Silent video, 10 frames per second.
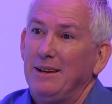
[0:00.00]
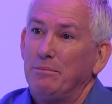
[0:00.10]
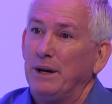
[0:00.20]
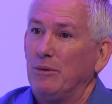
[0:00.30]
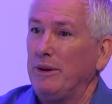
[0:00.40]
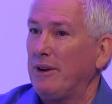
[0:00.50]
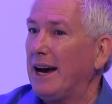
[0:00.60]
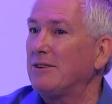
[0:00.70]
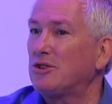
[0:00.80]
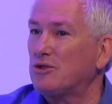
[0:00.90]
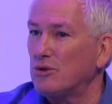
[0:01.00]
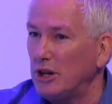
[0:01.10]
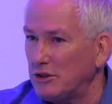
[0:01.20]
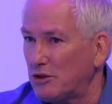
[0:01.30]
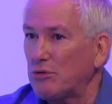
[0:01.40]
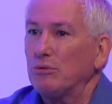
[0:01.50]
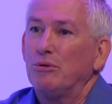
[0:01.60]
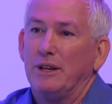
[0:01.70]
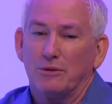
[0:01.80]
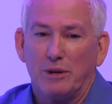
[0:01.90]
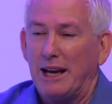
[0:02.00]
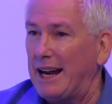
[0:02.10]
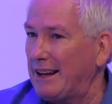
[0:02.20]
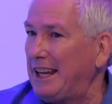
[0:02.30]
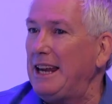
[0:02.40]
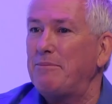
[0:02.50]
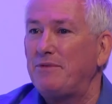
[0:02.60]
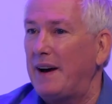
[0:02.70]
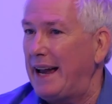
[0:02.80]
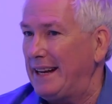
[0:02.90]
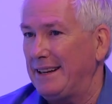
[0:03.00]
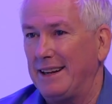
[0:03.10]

But we've got to strudge through this. We got to keep fighting.